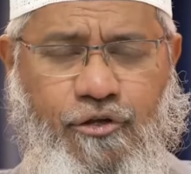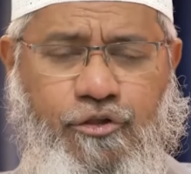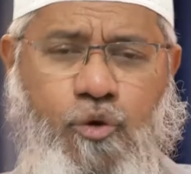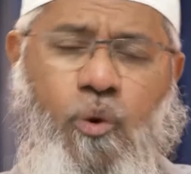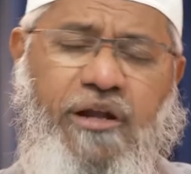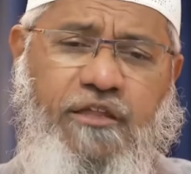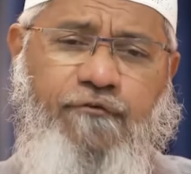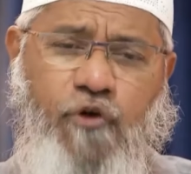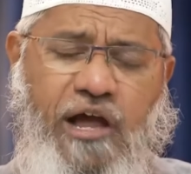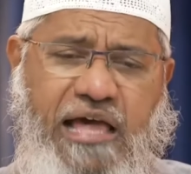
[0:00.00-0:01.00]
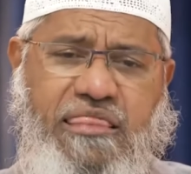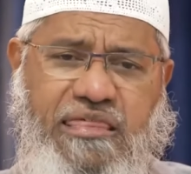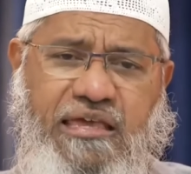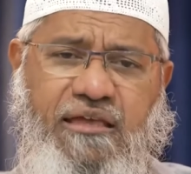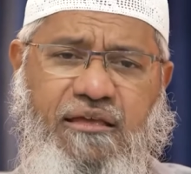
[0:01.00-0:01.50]
So what the fuqaha
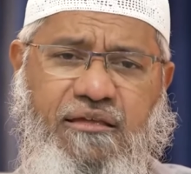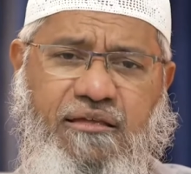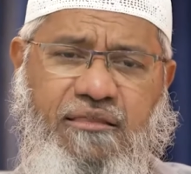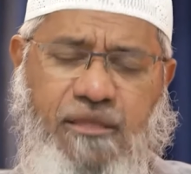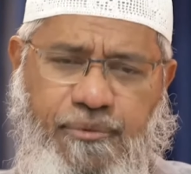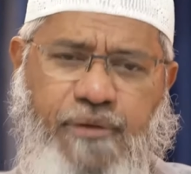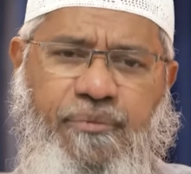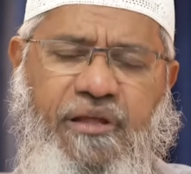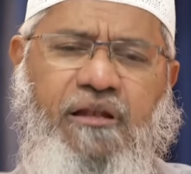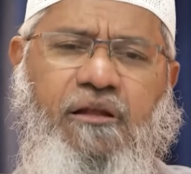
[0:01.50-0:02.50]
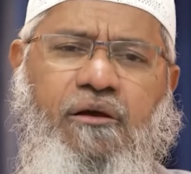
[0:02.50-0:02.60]
say, the people